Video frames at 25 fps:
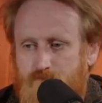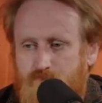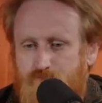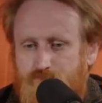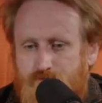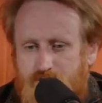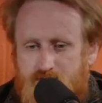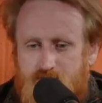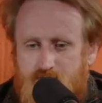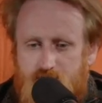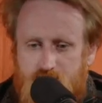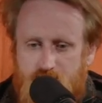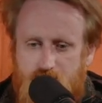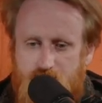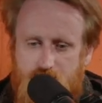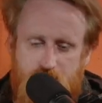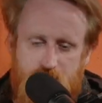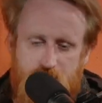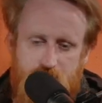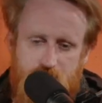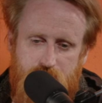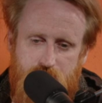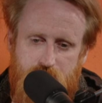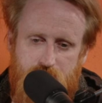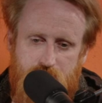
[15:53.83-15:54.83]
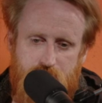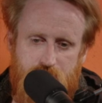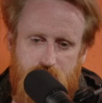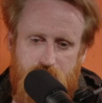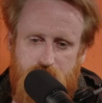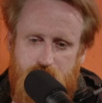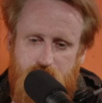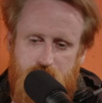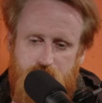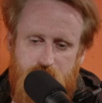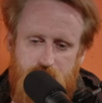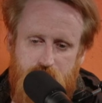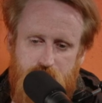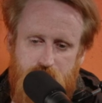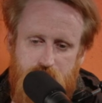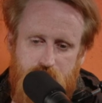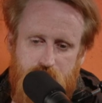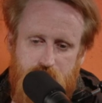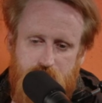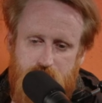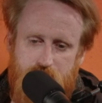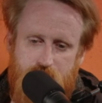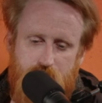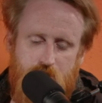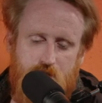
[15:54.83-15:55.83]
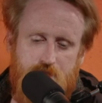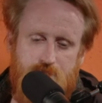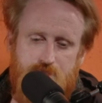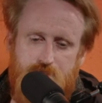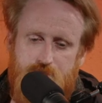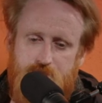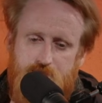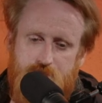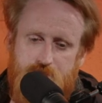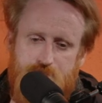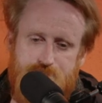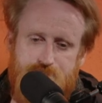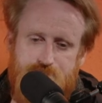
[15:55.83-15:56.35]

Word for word: but it, eh, eh, I don't know.